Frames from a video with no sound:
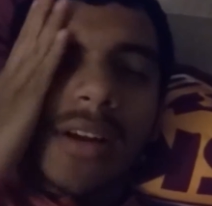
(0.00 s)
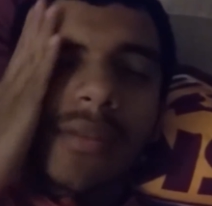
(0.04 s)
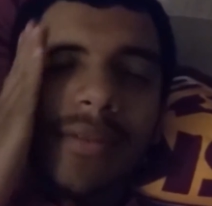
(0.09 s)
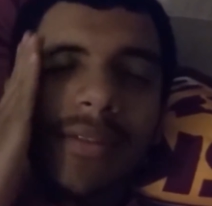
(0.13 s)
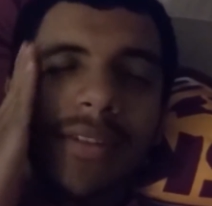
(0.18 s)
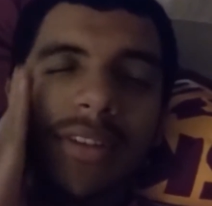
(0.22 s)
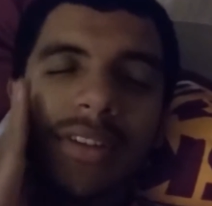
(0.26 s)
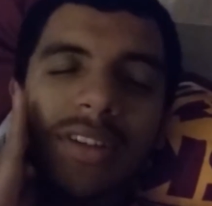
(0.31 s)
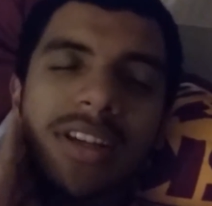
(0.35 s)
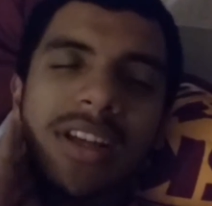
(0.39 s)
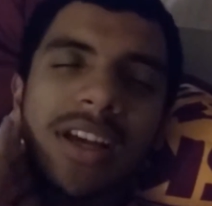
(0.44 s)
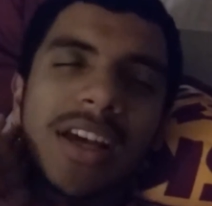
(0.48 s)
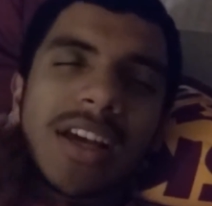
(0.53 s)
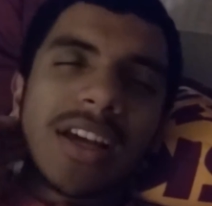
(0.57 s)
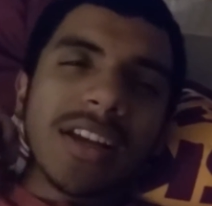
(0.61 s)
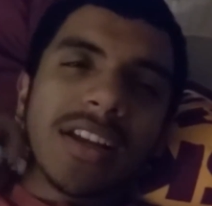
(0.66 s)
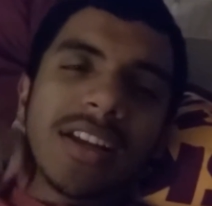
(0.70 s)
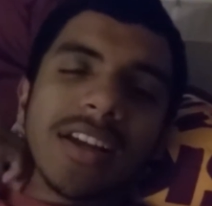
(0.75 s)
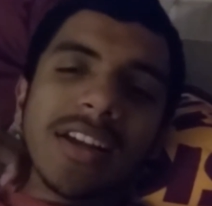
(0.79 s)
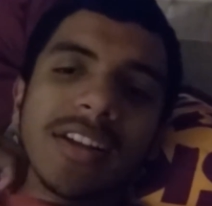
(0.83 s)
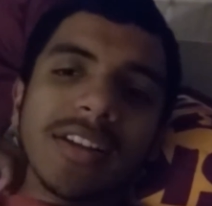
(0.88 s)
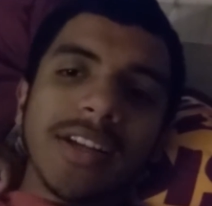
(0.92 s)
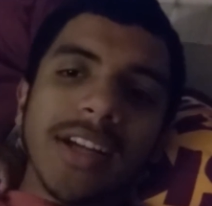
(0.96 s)
after
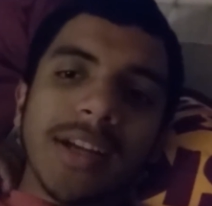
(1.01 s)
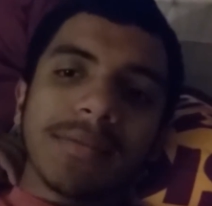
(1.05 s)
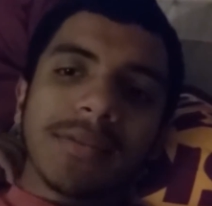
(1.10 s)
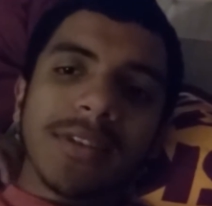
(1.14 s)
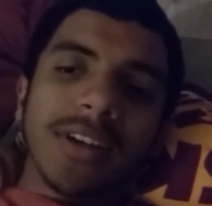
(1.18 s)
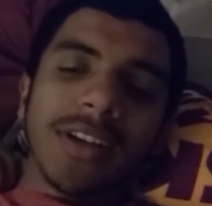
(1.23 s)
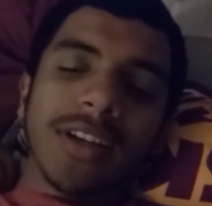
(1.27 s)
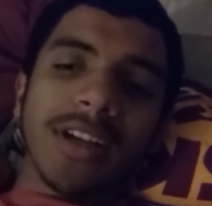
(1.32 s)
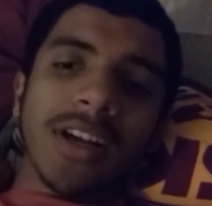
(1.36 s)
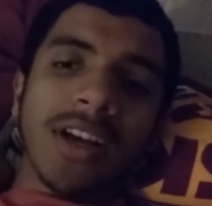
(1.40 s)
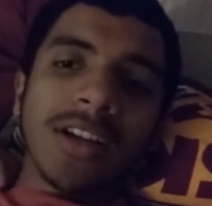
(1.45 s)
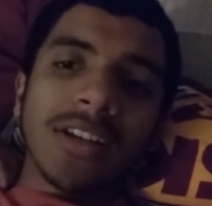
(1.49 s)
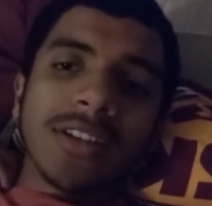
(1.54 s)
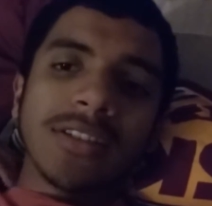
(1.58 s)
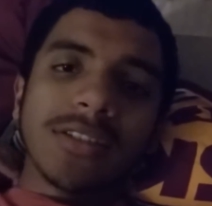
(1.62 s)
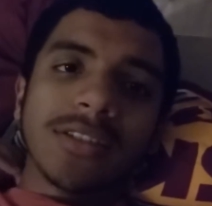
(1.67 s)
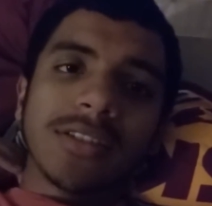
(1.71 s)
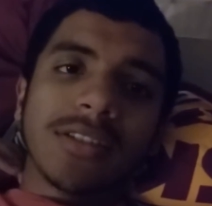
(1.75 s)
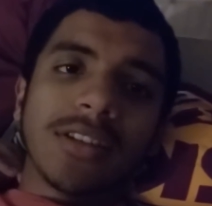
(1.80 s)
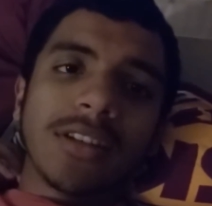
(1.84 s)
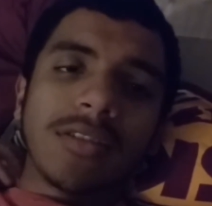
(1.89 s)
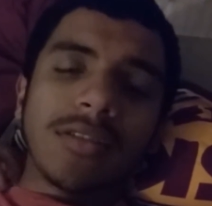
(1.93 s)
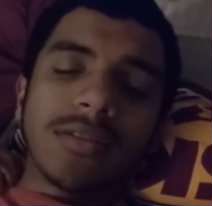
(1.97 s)
that, uh, after I got
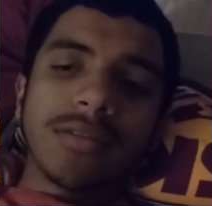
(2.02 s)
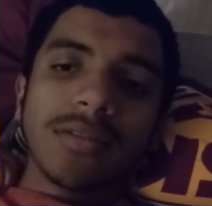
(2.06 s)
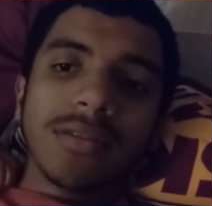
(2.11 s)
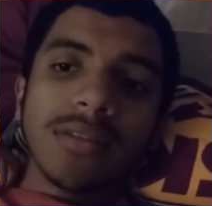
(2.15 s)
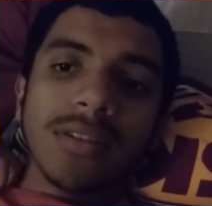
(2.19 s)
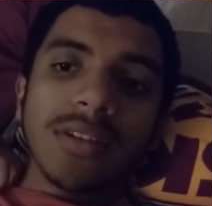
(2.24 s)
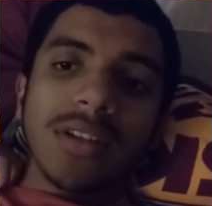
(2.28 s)
and stuff,